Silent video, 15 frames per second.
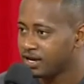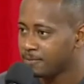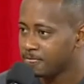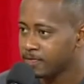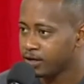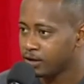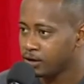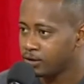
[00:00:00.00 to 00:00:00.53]
You
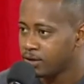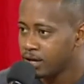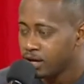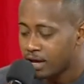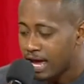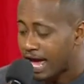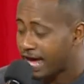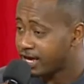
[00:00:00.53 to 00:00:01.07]
know,
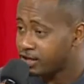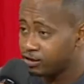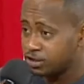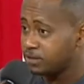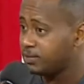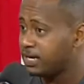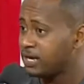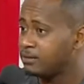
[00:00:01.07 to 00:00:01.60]
you should
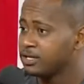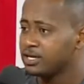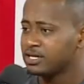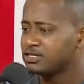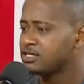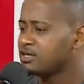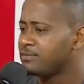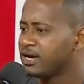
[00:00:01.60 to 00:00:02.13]
be able to listen to
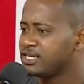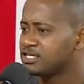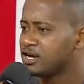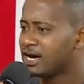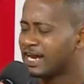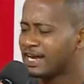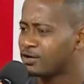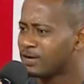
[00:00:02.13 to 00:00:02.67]
my song, and I
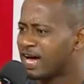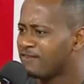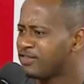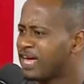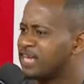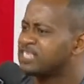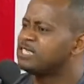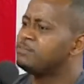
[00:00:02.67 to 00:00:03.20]
don't have to
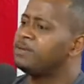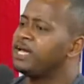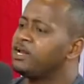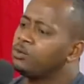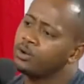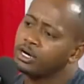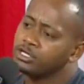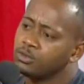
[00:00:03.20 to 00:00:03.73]
explain word
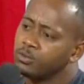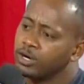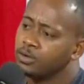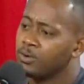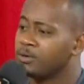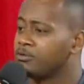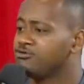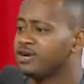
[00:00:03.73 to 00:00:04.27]
to word what I'm
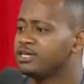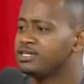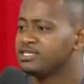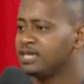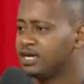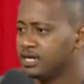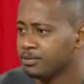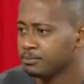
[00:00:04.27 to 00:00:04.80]
trying to say in
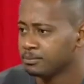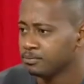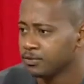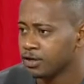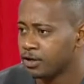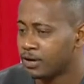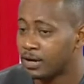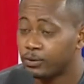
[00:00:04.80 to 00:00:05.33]
it. Yeah. You know,
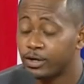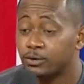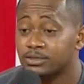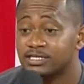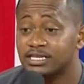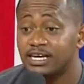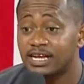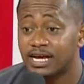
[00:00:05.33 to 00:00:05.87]
and we don't see
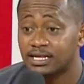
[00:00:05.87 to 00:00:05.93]
that.